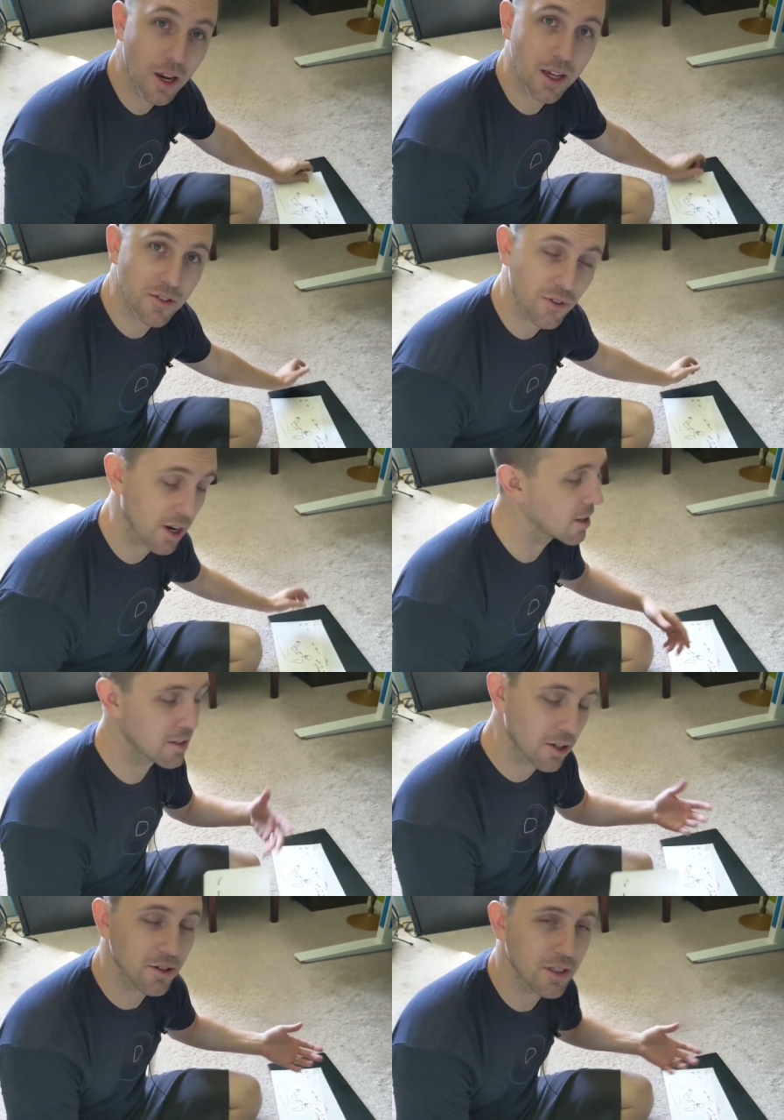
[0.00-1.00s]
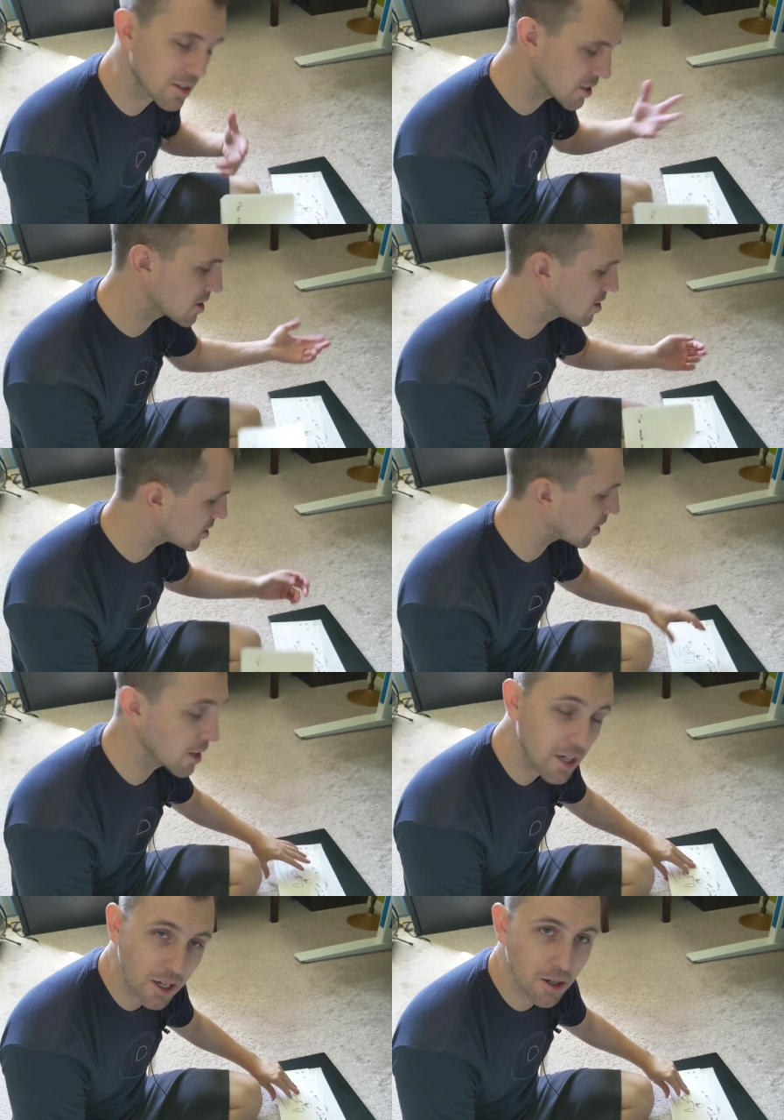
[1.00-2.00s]
the next frame. You know, this this is a
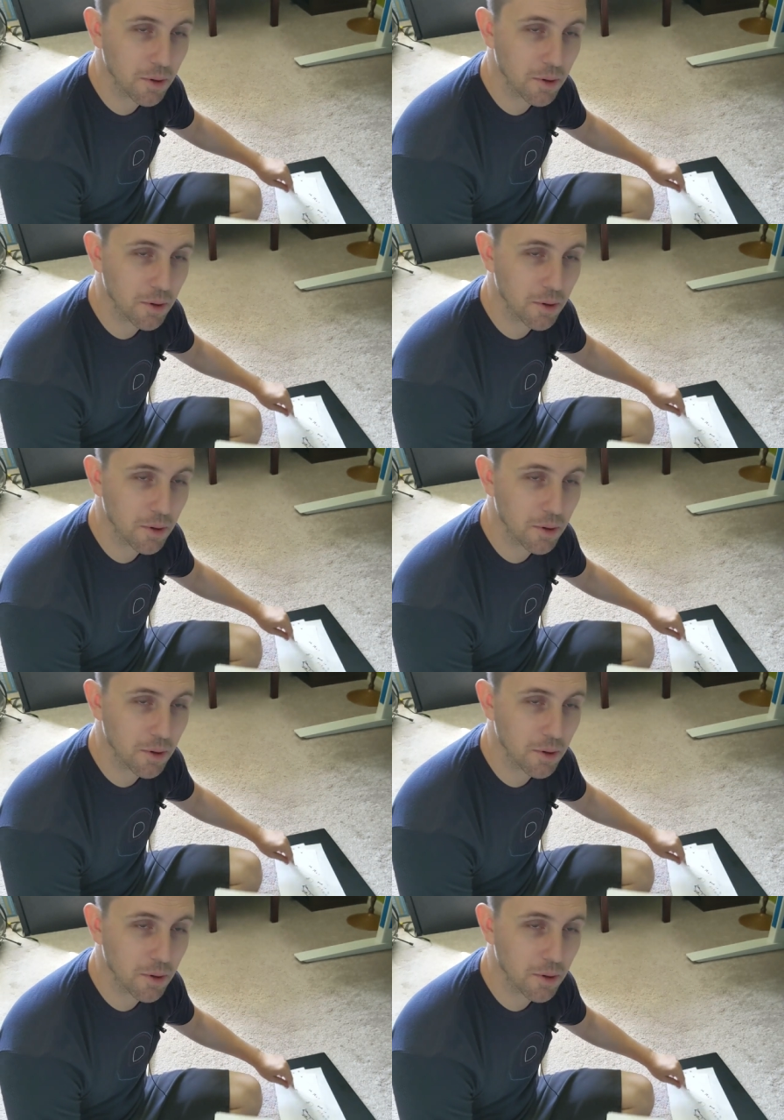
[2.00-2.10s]
linear